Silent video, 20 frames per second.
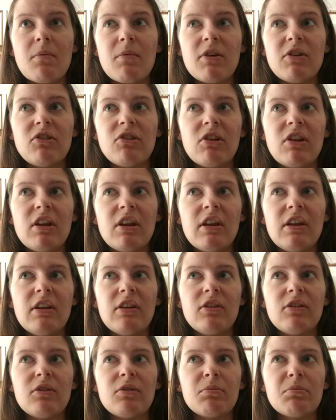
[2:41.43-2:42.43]
which
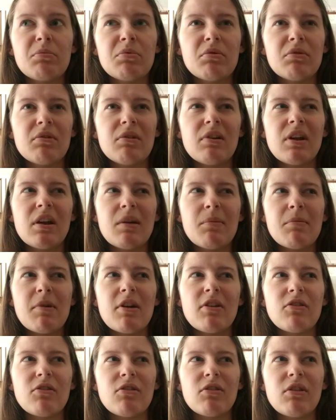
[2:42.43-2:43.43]
is pretty
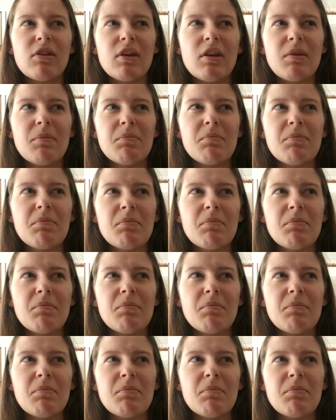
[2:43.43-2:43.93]
much the